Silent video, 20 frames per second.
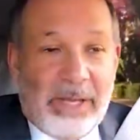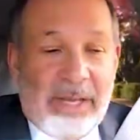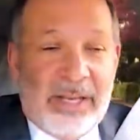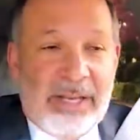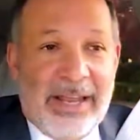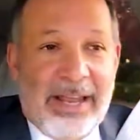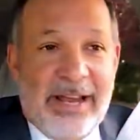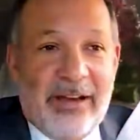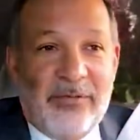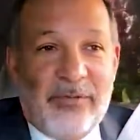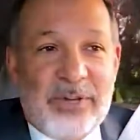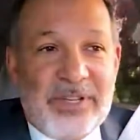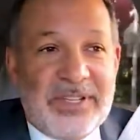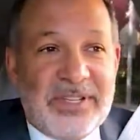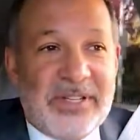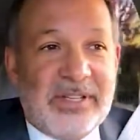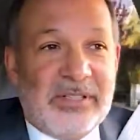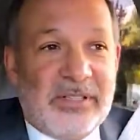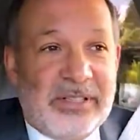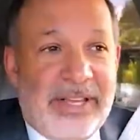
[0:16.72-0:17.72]
In every
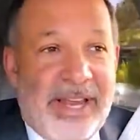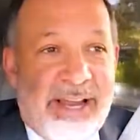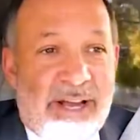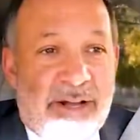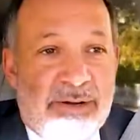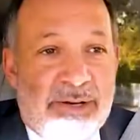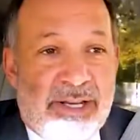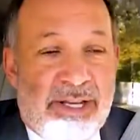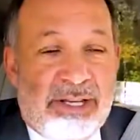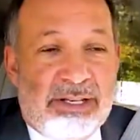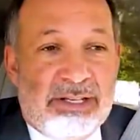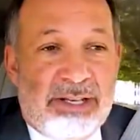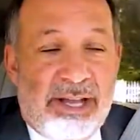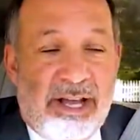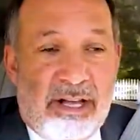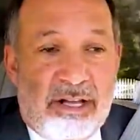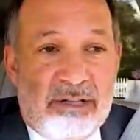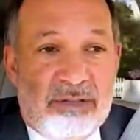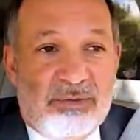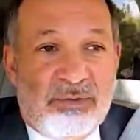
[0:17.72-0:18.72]
single county in
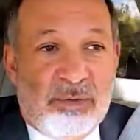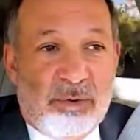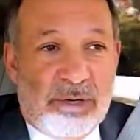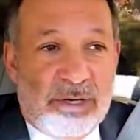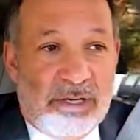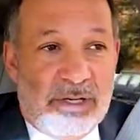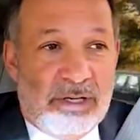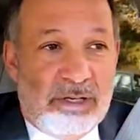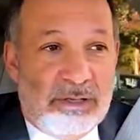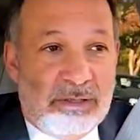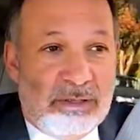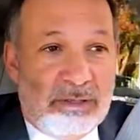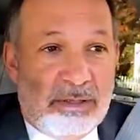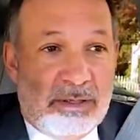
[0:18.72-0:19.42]
California,